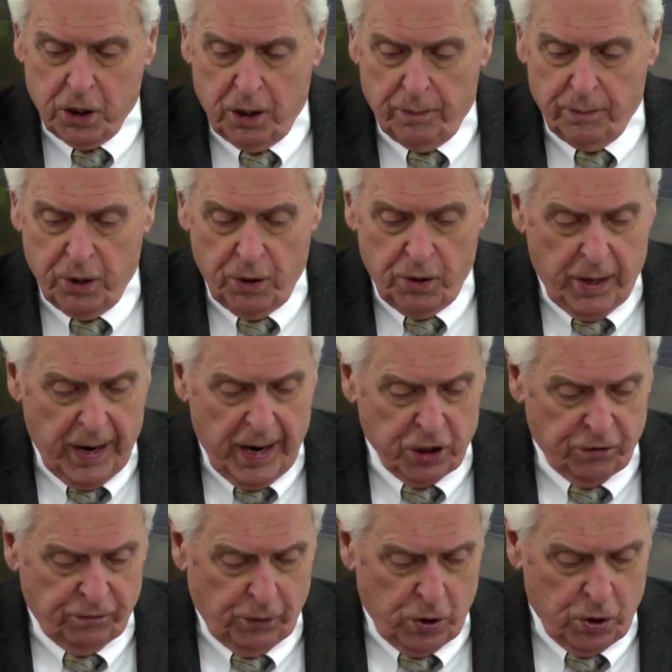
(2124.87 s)
come to the
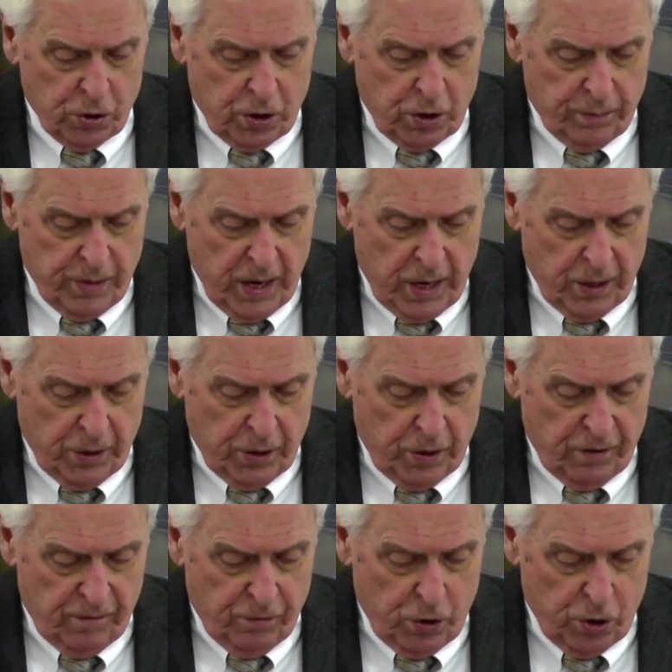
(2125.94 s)
next verse. Come down here
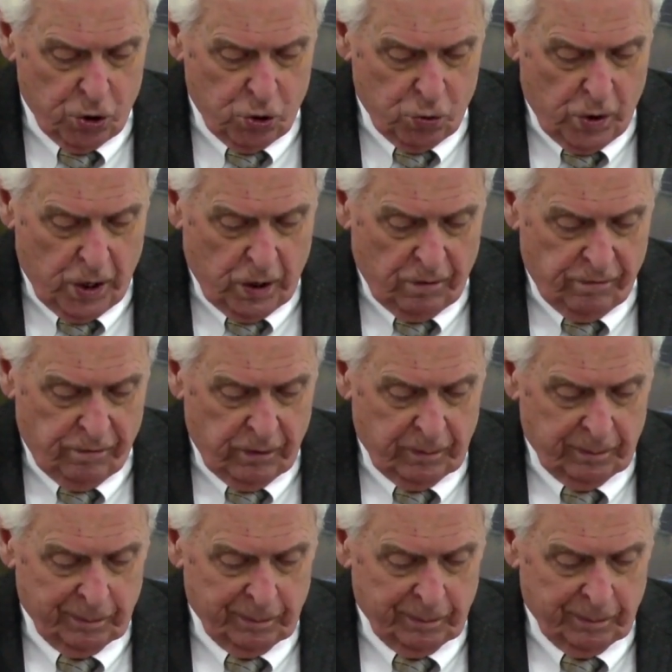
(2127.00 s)
to verse 12.